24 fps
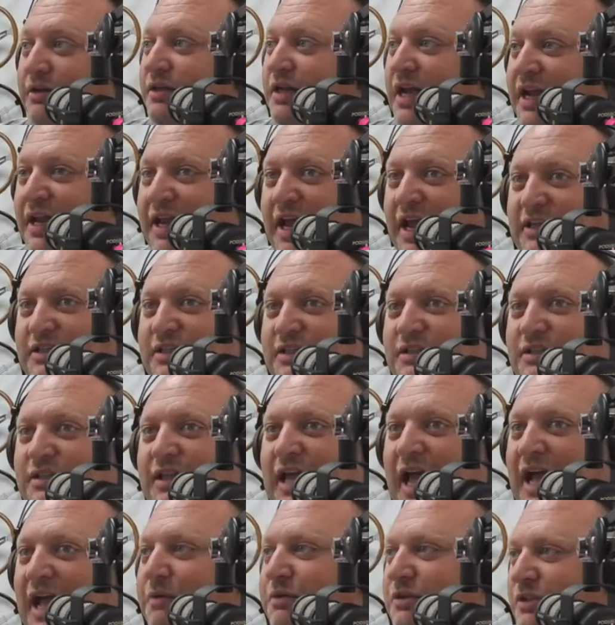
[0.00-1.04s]
and
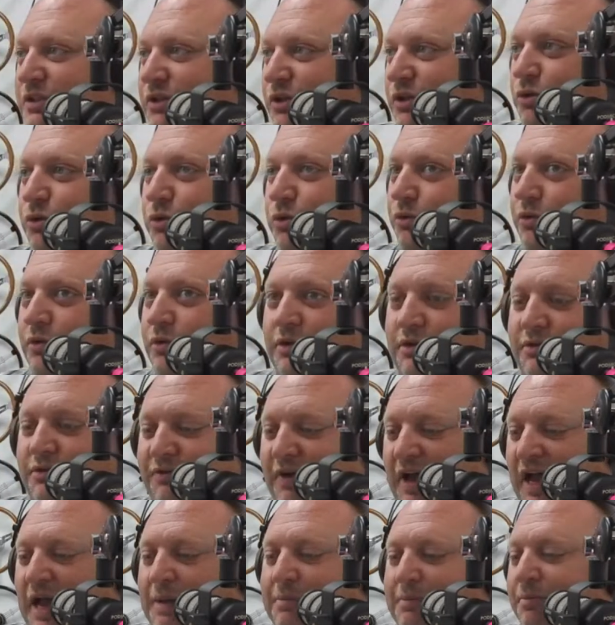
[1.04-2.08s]
that was the cool
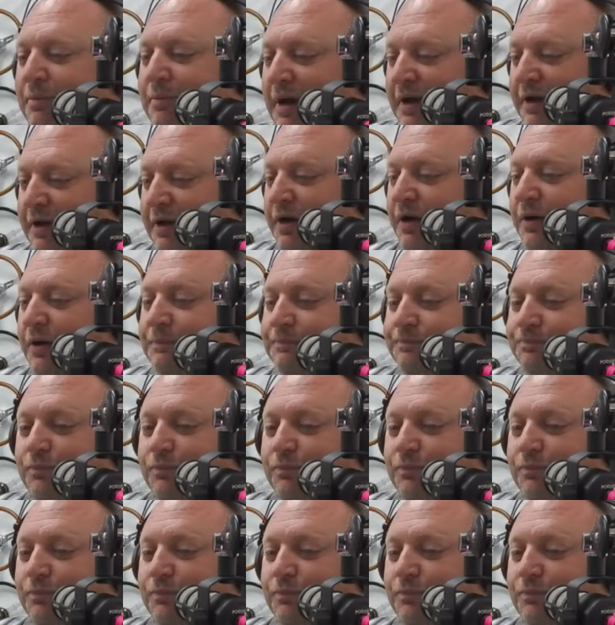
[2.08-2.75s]
vibe about it all.